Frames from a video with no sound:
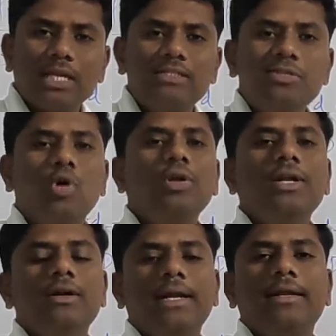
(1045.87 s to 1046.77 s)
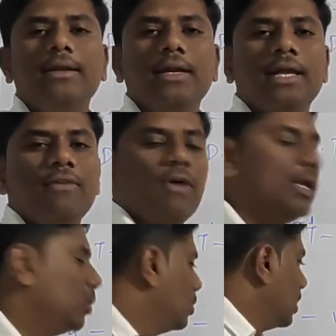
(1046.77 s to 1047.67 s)
is not returning any
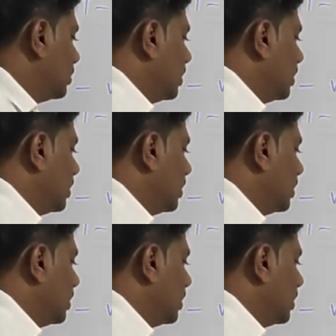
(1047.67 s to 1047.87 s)
value,